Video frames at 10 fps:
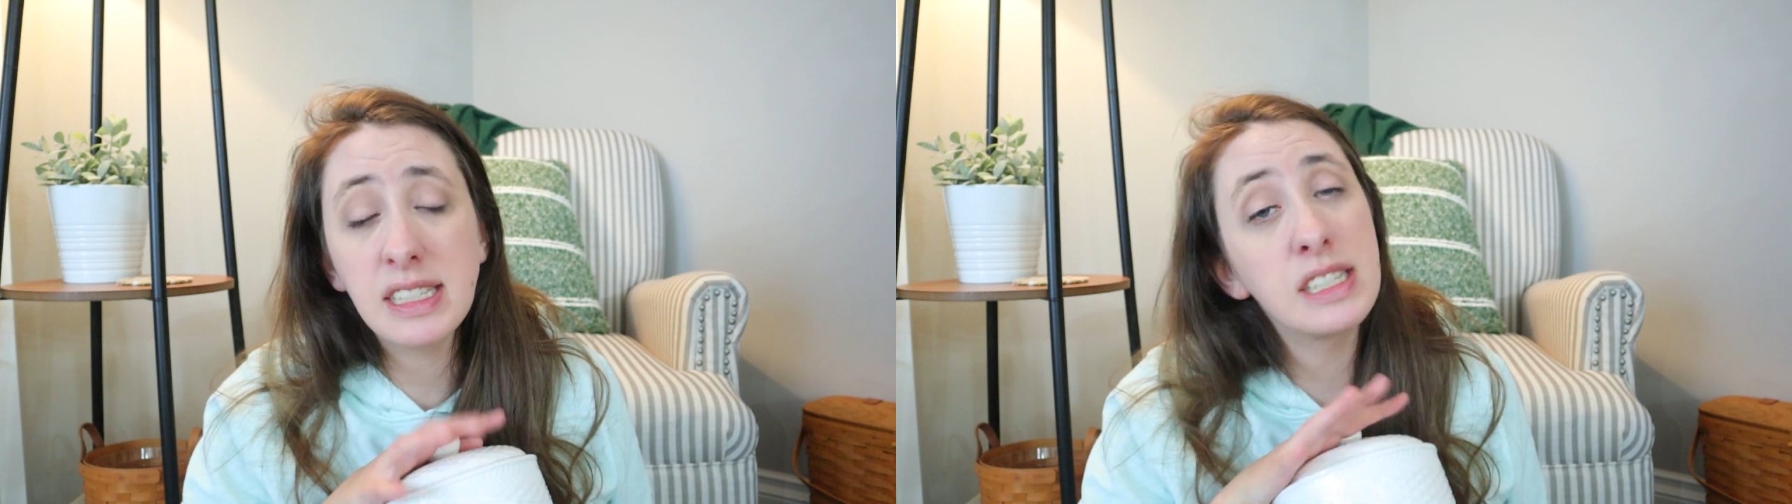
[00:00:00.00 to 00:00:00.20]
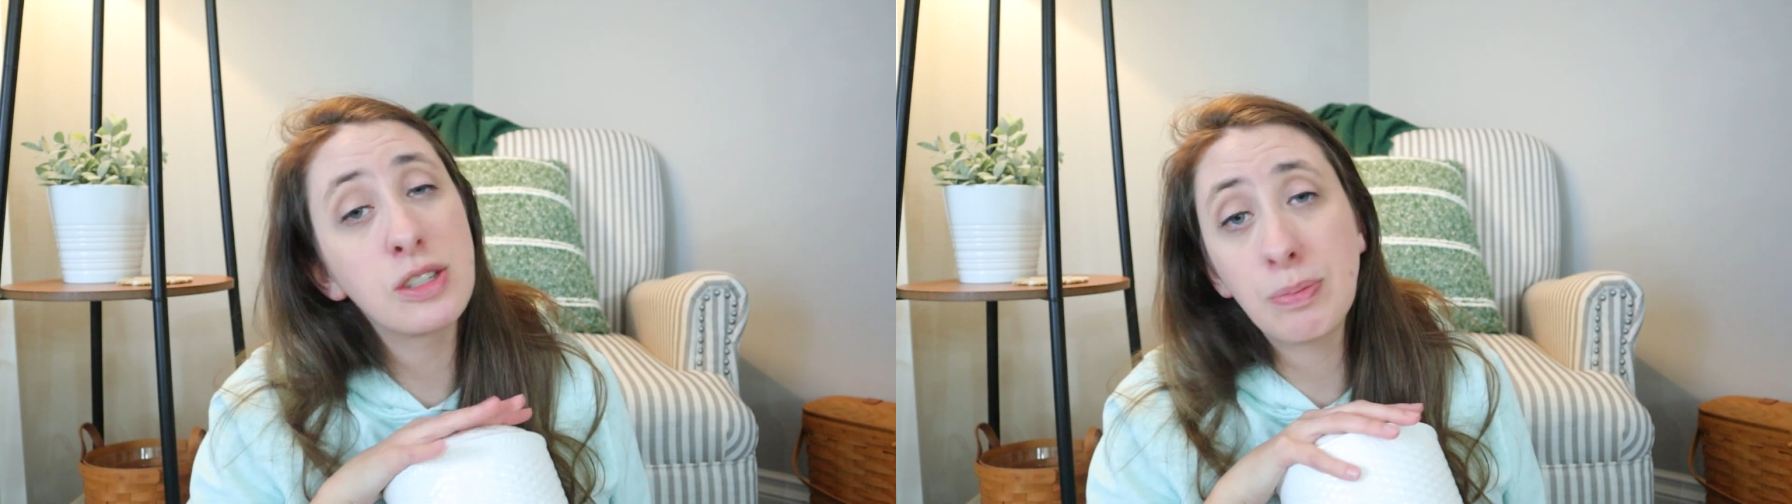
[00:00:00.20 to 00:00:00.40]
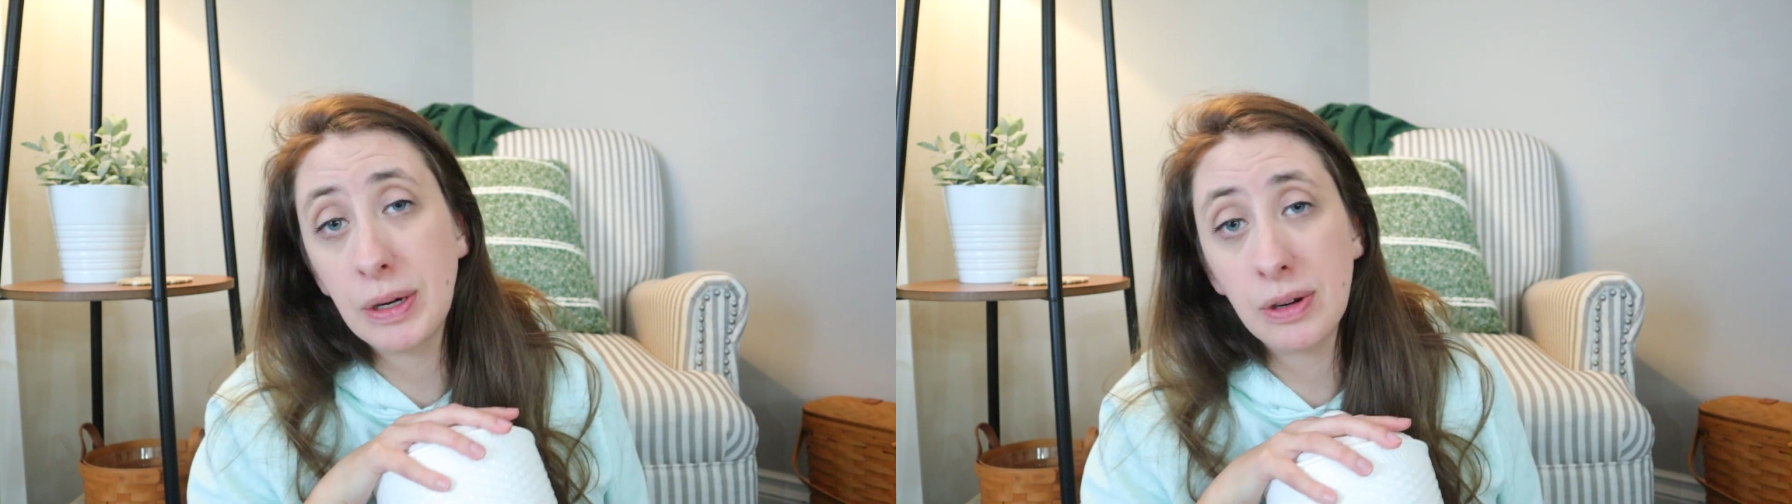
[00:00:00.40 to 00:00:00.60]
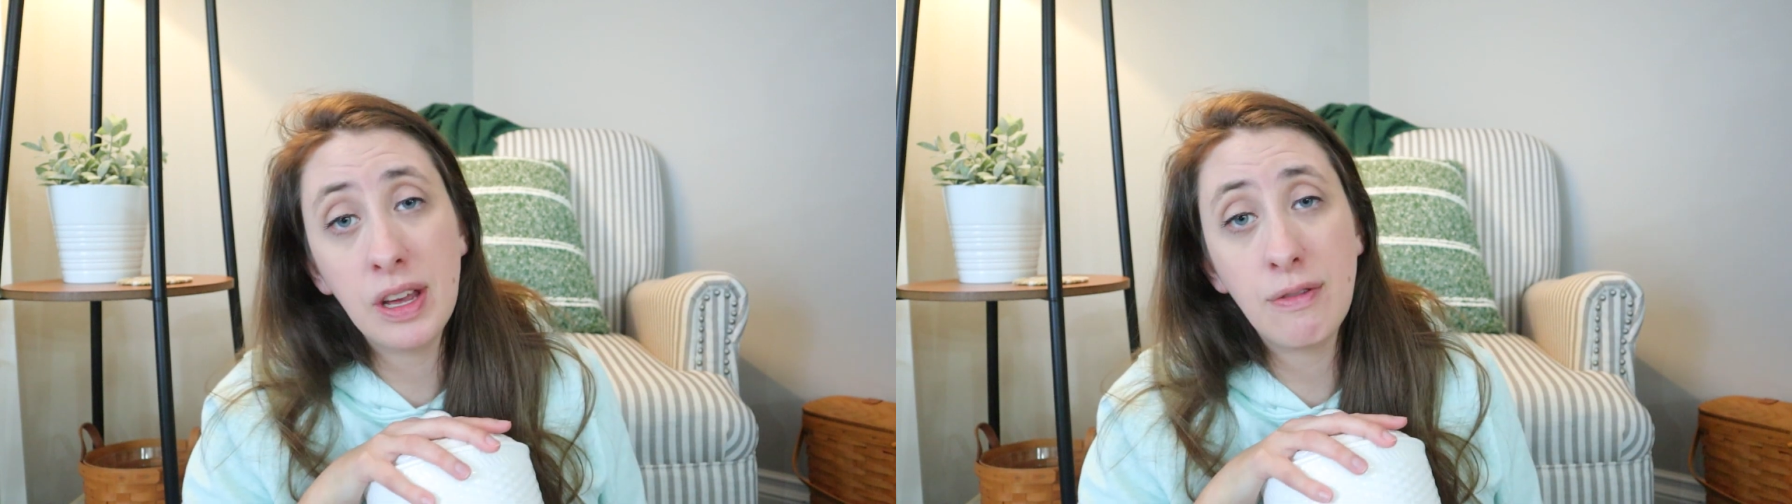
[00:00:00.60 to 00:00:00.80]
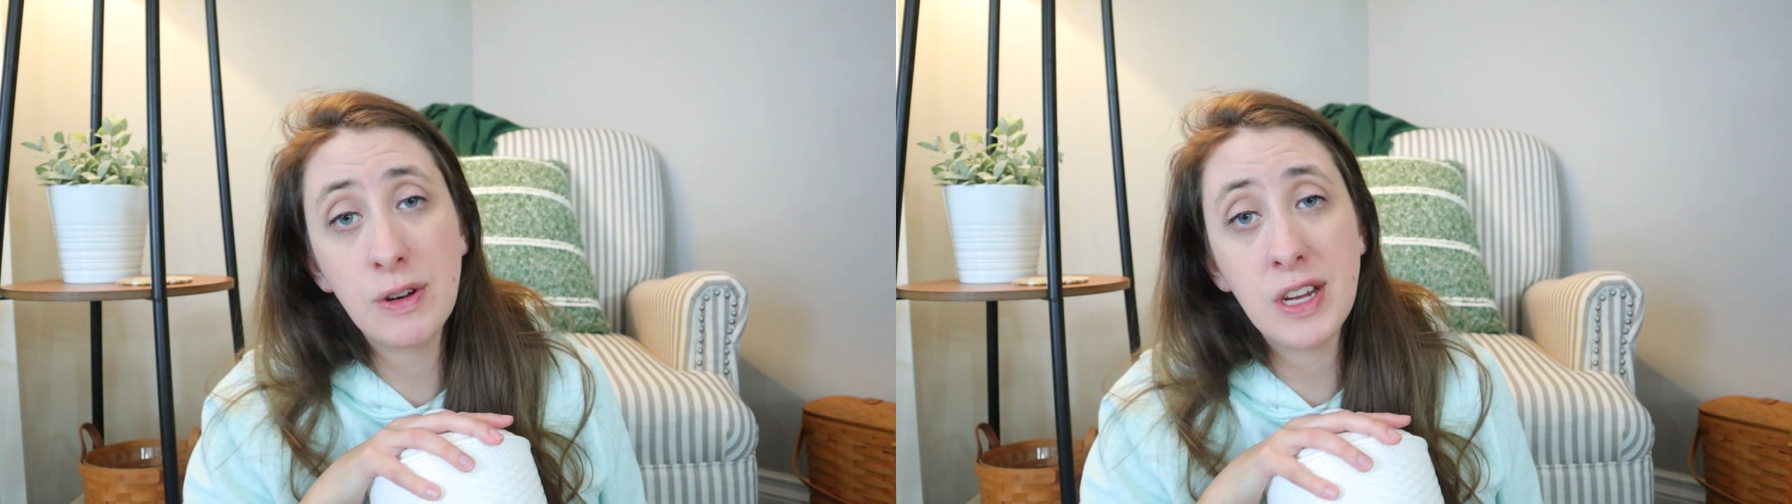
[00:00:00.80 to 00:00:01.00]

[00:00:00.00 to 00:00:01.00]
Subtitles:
These are purely for